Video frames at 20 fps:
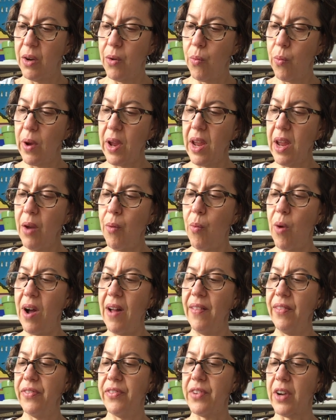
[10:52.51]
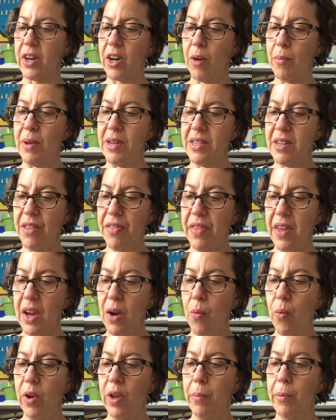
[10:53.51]
We want Zuckerman to
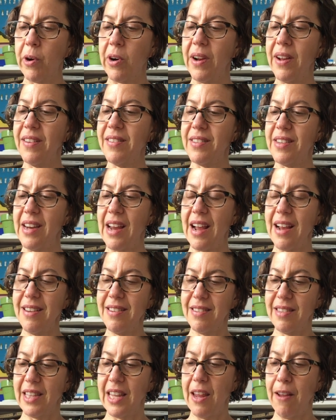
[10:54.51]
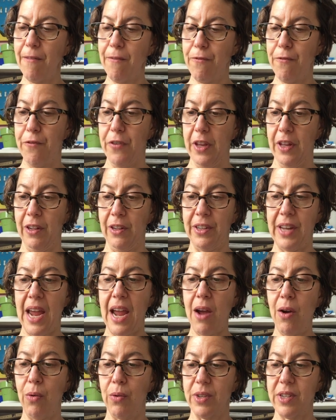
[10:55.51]
think Wilbur is nicely filled
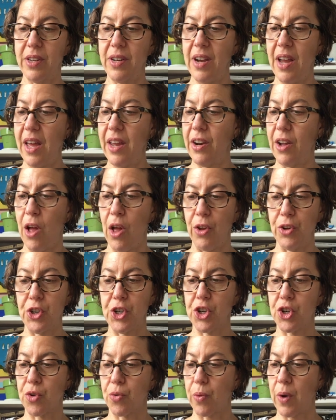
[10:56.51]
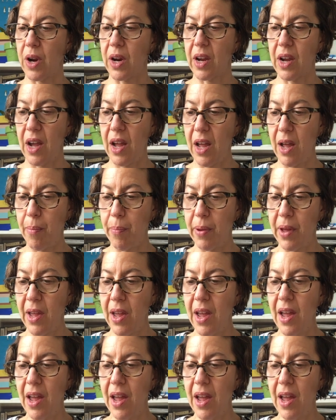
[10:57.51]
out, not all shrunk up.